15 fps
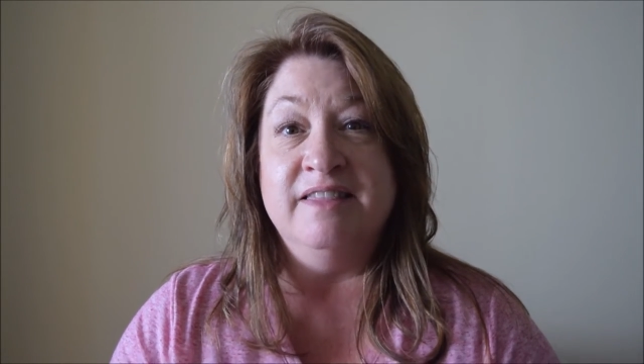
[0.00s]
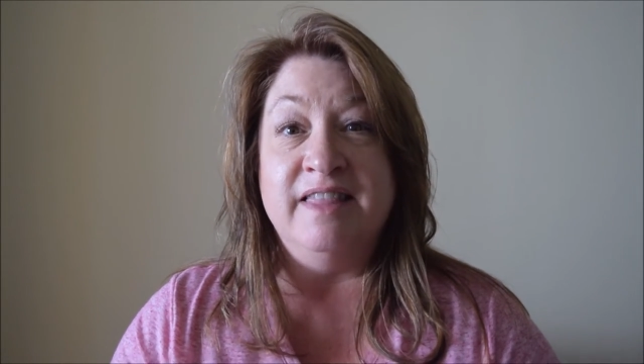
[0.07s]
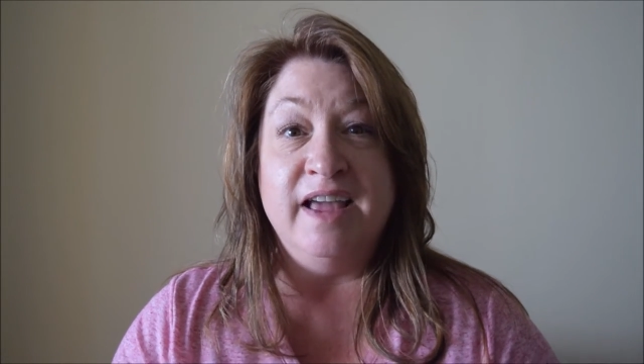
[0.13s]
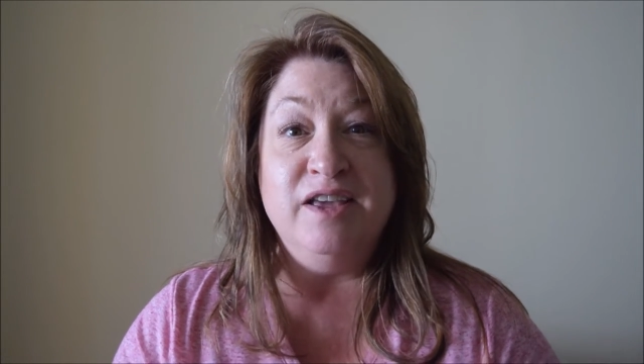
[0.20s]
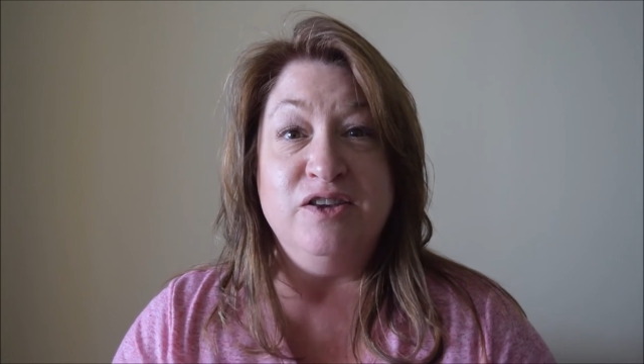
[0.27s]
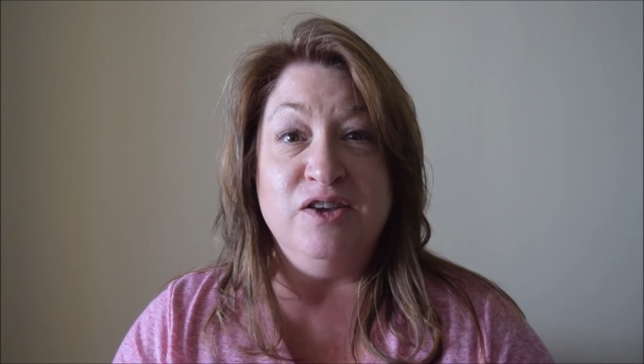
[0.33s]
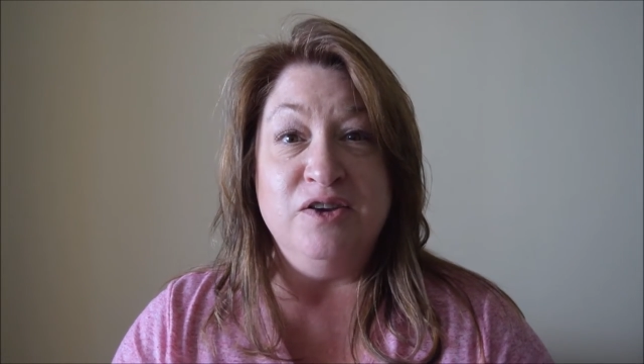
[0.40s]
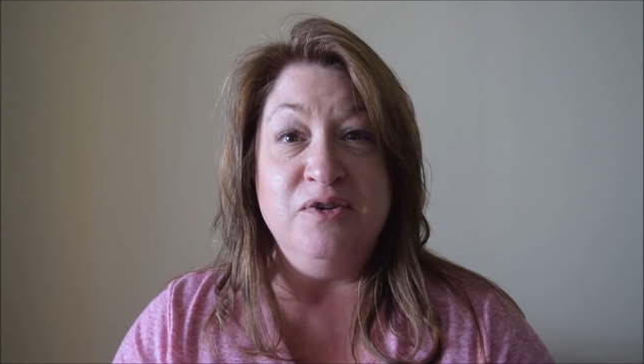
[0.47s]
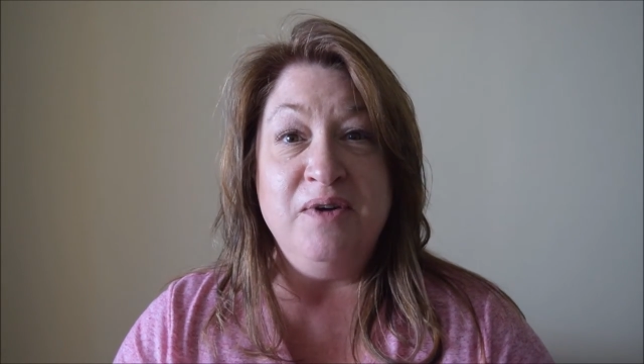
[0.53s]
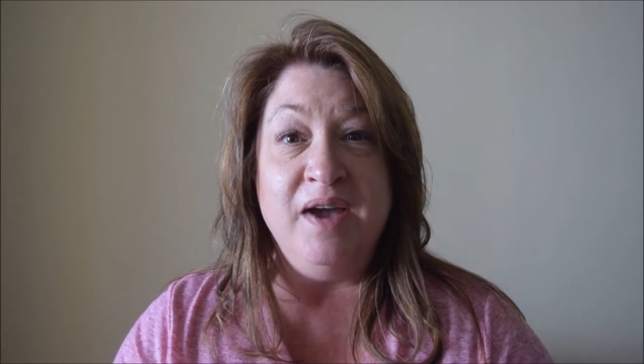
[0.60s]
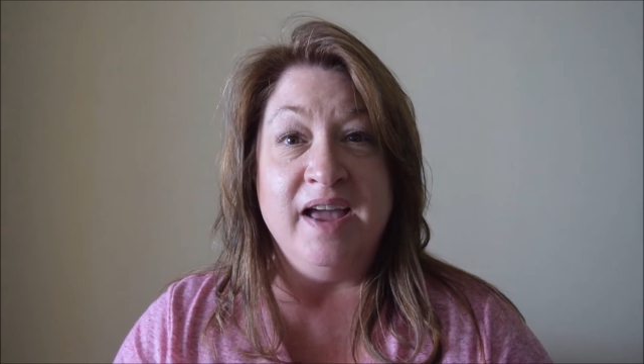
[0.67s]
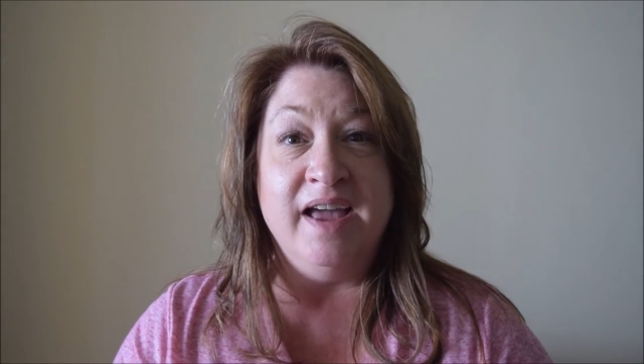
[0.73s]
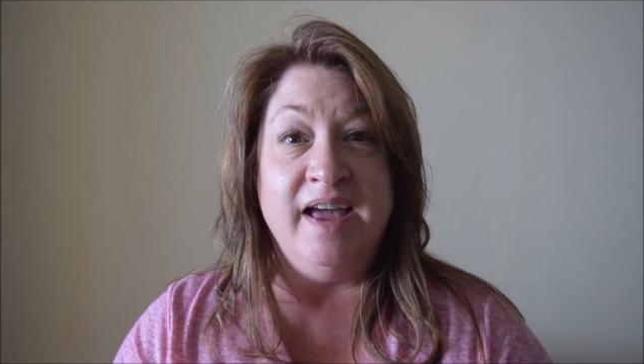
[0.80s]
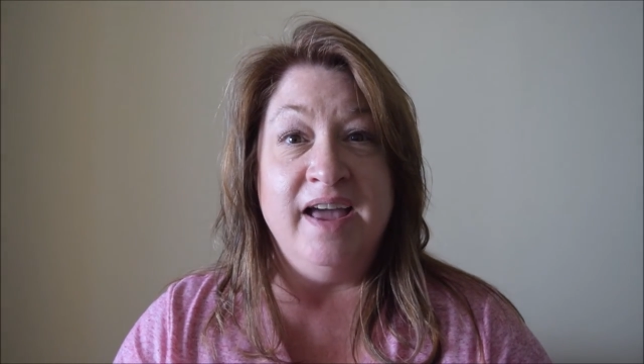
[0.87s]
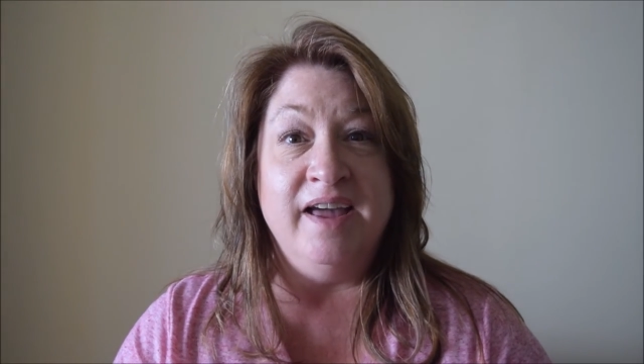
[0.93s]
Thank you,
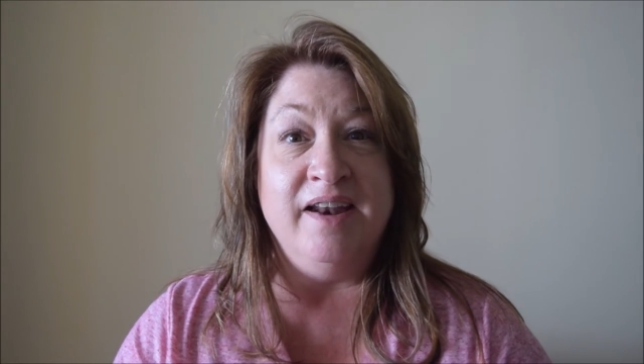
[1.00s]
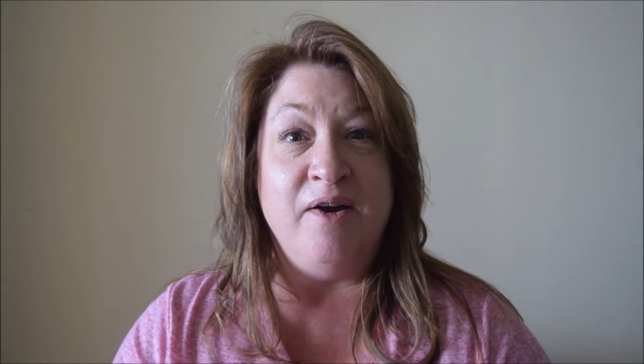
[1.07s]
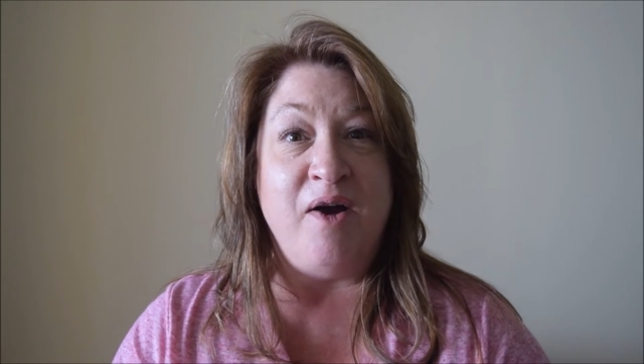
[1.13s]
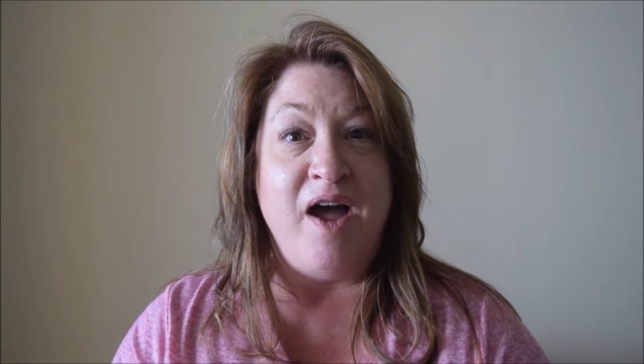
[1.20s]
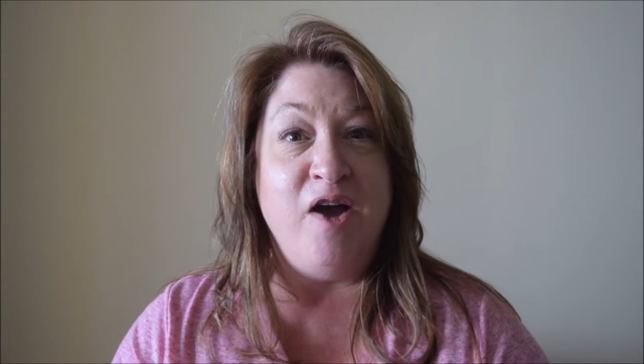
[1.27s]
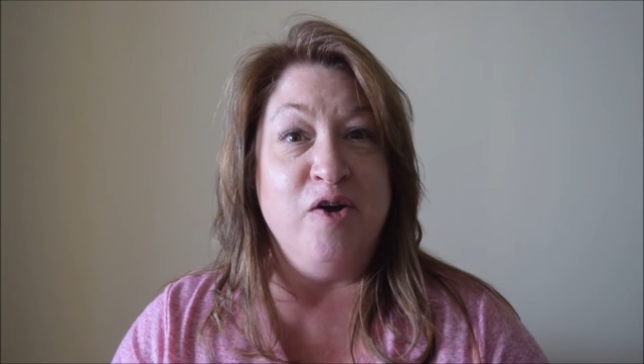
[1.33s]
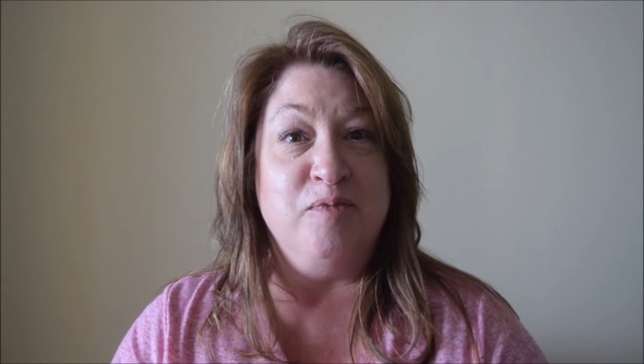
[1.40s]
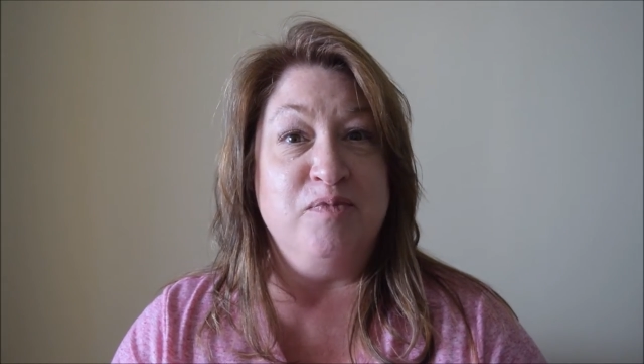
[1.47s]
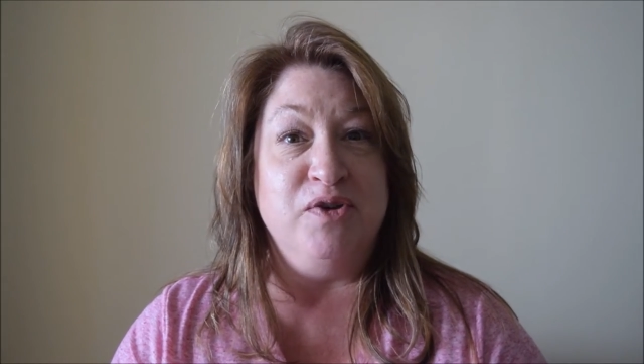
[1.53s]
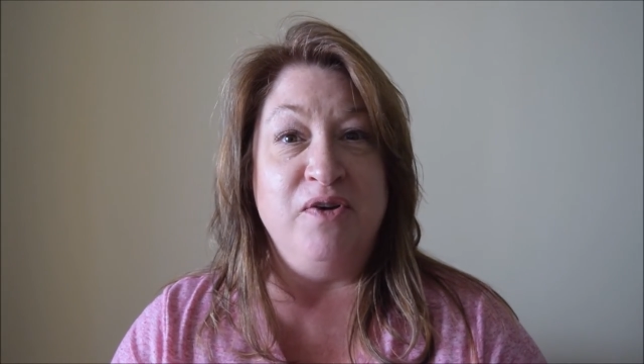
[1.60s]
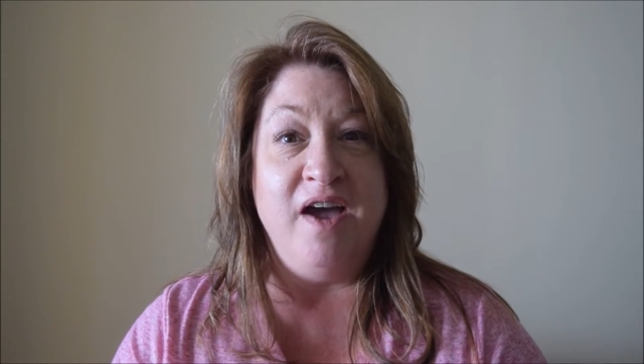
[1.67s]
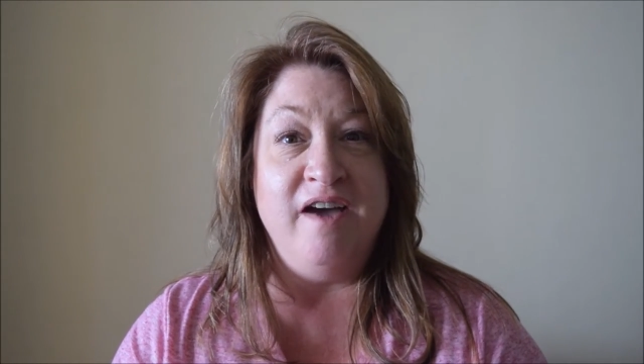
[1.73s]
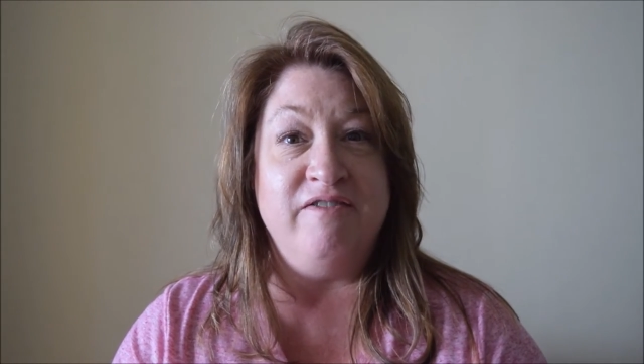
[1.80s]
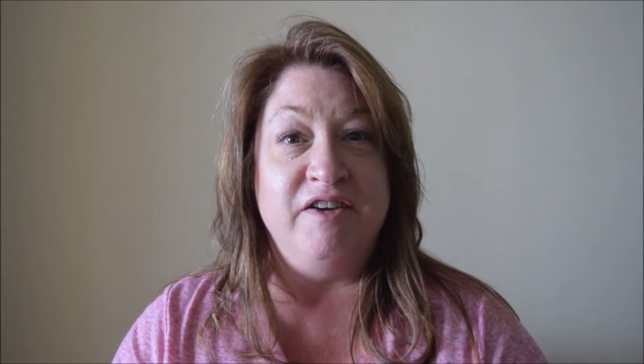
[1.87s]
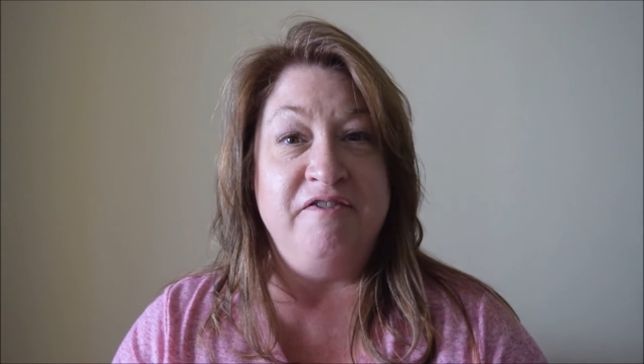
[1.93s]
and I hope you
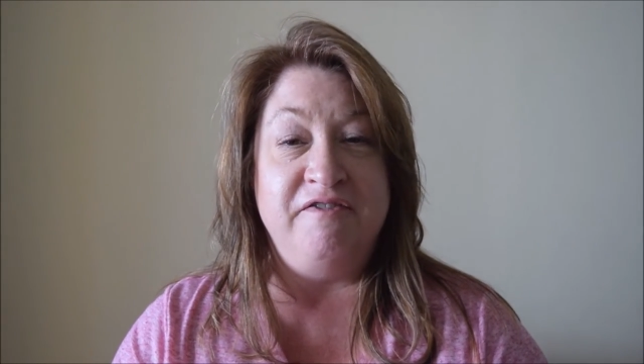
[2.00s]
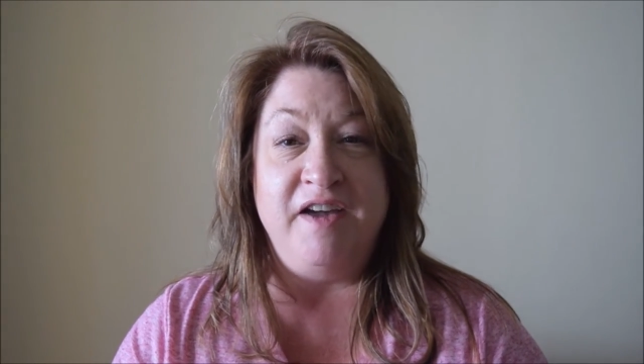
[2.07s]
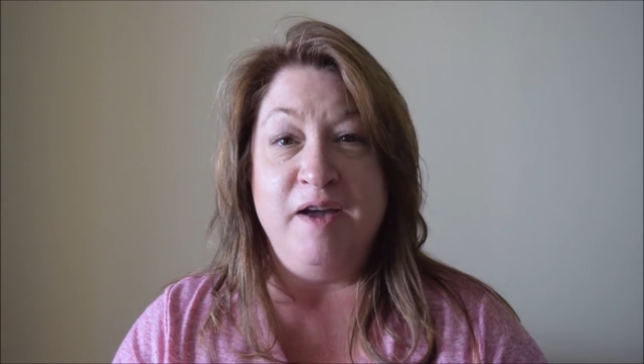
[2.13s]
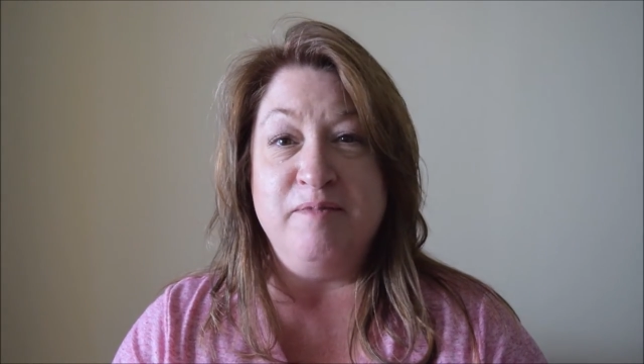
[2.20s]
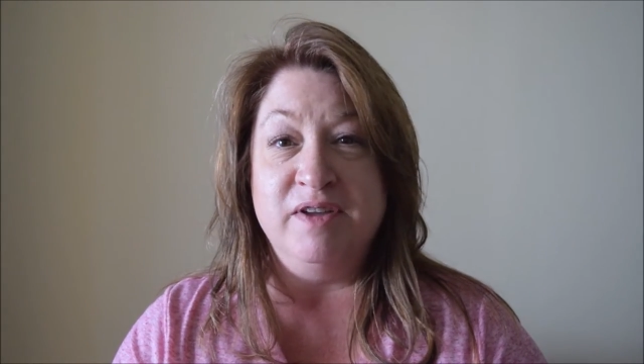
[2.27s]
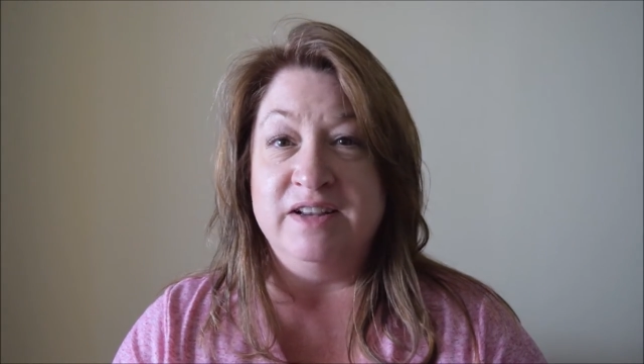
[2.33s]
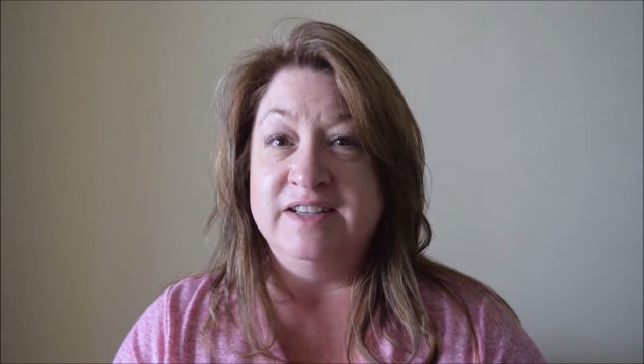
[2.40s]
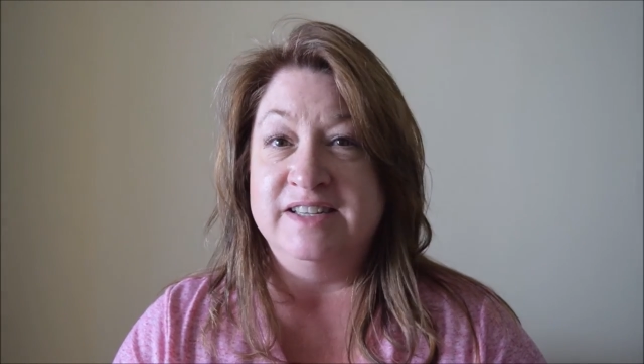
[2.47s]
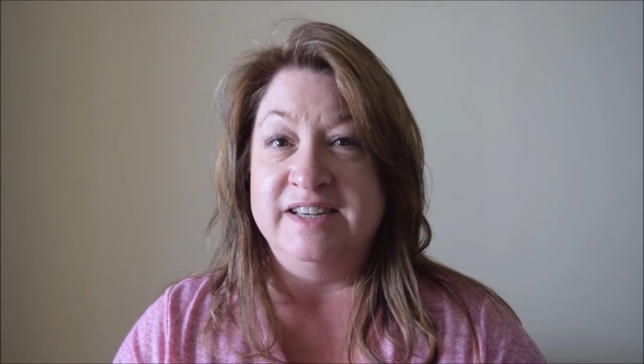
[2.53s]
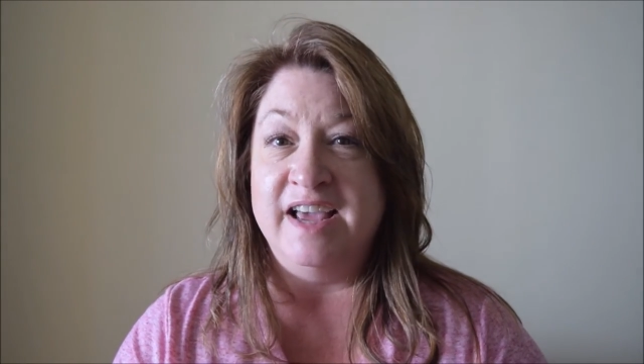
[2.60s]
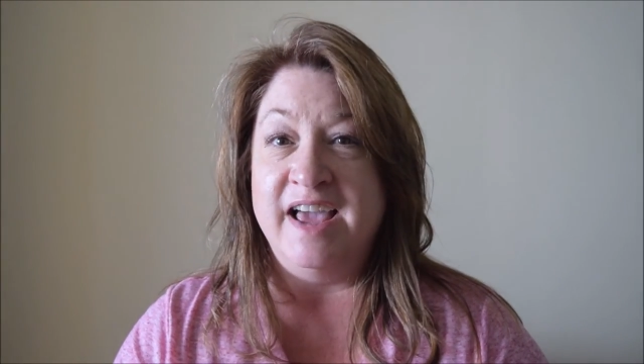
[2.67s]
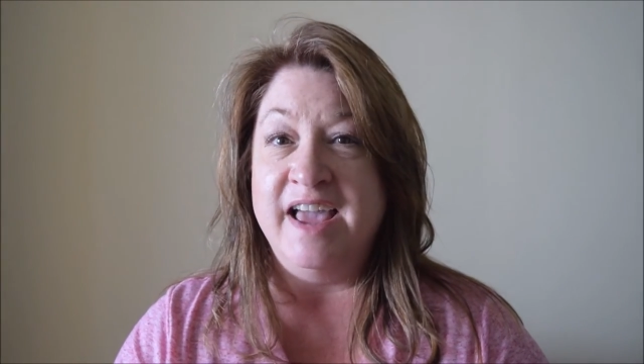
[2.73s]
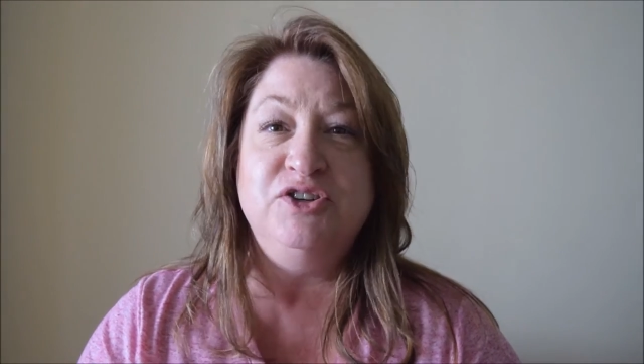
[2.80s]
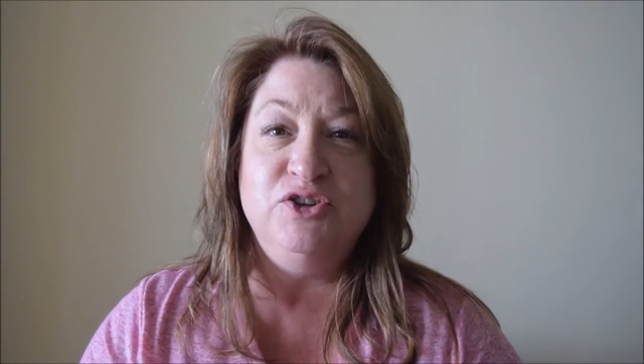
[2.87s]
have a fabulous day.